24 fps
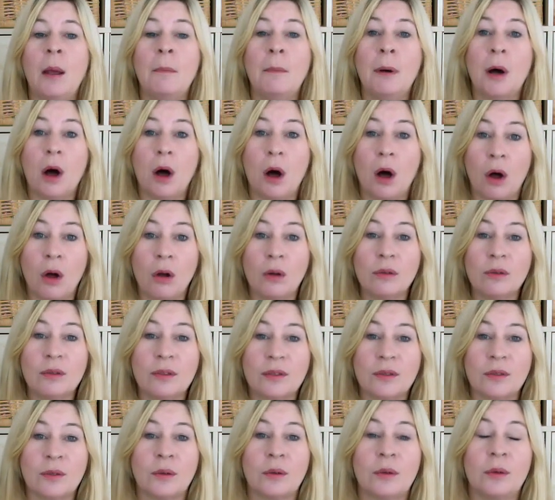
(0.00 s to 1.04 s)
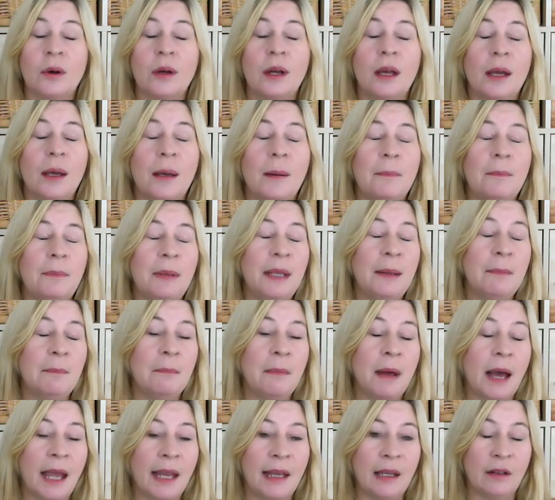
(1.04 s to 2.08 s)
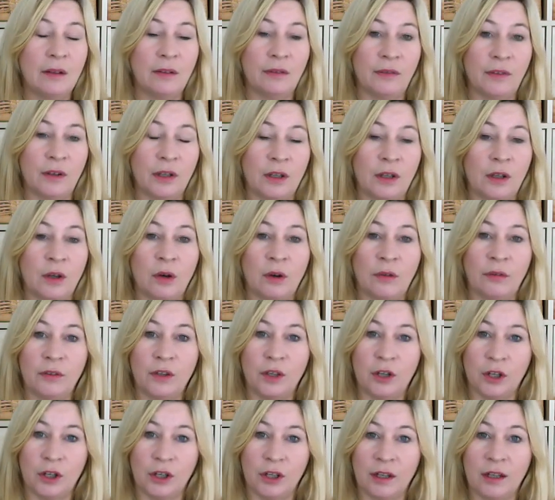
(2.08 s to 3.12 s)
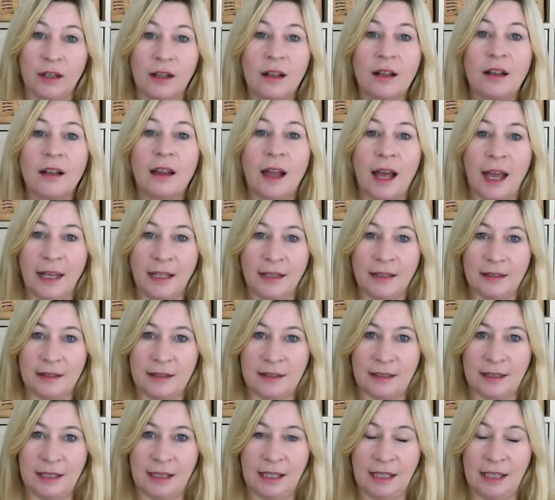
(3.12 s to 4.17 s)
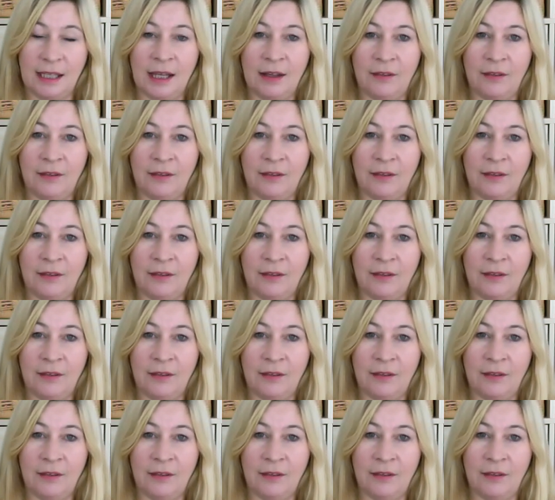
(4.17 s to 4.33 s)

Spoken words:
but also be mindful of your client's state.